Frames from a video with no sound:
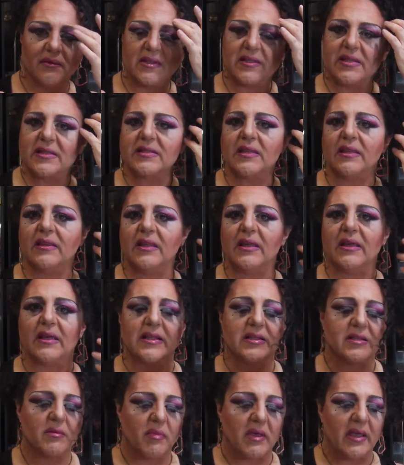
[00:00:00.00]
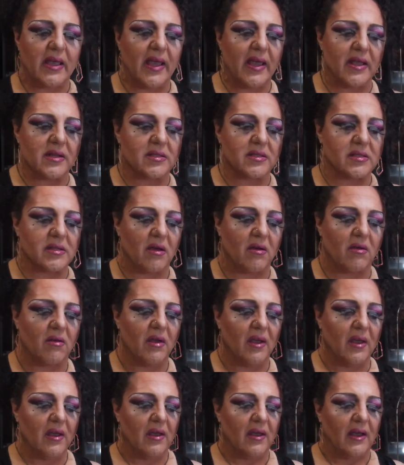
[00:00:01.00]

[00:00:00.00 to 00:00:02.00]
This is the thing. It's a big head, so